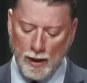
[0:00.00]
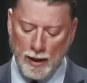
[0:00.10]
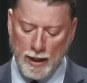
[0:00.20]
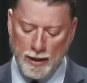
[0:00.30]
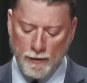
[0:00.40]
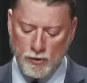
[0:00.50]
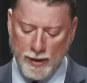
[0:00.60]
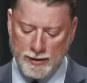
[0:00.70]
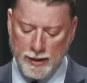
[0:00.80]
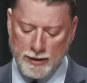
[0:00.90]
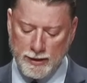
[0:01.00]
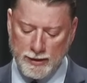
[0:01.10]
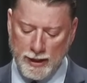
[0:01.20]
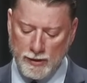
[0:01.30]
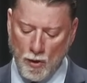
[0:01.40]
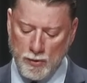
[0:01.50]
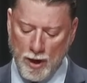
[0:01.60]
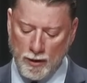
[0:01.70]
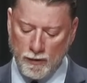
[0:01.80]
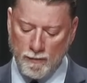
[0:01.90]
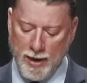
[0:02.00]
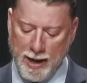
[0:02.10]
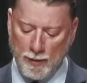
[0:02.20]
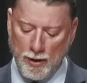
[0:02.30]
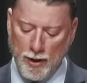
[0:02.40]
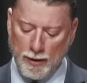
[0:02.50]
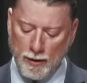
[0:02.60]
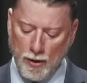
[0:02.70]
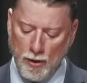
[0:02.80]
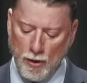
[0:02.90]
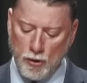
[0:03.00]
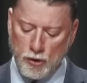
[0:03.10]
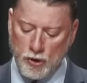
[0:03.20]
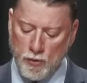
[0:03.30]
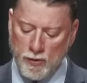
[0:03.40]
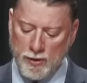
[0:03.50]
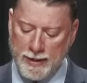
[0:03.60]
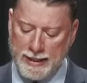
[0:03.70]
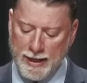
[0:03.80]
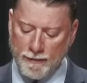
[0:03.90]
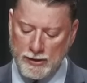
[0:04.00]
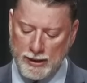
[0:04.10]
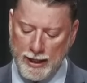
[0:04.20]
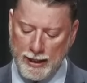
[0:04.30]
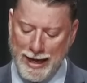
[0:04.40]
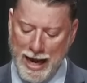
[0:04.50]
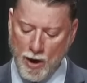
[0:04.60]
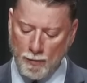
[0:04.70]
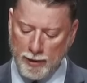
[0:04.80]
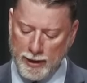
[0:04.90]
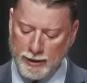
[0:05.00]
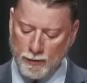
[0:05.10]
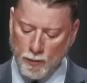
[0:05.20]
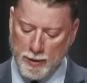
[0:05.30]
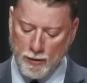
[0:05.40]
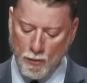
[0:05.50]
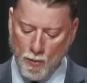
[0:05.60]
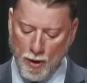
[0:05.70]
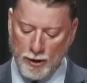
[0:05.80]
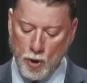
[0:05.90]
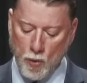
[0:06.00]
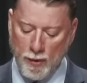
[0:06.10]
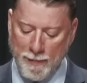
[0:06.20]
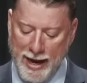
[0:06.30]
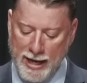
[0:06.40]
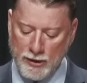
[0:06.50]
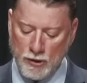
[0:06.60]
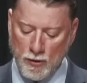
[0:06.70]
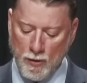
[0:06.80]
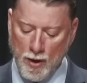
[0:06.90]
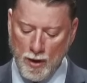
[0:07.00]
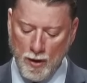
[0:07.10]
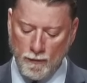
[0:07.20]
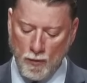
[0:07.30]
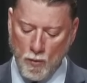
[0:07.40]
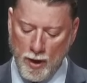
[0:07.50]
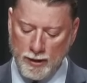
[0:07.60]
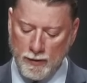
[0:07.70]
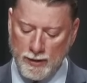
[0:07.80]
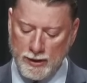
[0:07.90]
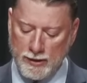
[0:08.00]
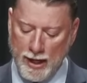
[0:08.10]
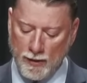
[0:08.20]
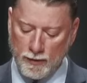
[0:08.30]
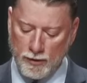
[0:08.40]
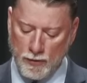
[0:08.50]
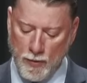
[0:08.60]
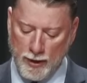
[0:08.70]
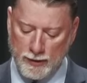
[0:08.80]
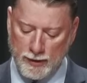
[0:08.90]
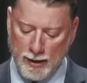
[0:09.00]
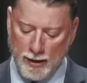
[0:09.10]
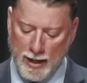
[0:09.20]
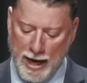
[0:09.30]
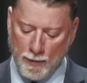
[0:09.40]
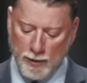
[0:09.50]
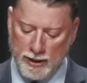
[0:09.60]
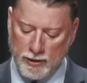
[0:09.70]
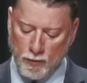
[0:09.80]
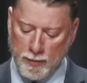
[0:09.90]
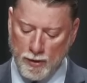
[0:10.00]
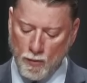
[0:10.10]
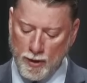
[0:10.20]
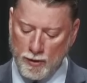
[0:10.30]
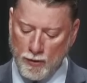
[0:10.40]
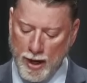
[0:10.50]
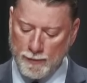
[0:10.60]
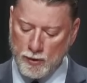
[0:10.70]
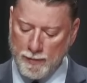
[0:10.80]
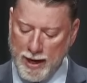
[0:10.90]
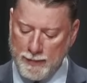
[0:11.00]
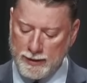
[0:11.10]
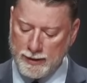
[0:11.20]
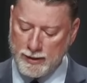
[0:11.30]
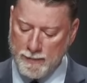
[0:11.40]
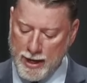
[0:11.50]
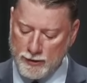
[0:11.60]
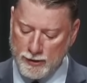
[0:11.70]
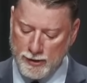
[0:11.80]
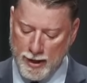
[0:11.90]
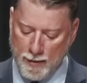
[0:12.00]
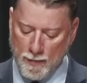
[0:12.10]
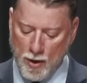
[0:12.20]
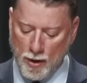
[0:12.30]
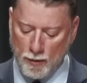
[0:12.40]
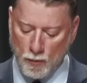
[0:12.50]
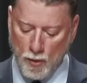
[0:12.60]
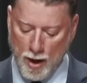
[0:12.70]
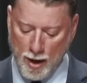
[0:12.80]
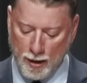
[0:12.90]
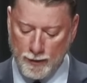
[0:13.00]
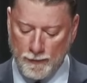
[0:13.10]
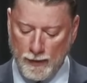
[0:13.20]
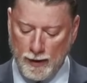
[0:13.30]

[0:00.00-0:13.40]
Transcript: Uh, another translation says, O daughter of Babylon, soon to be devastated, how blessed will be the one who repays you for what you dished out to us. How blessed will be the one who grabs your babies and smashes them on a rock.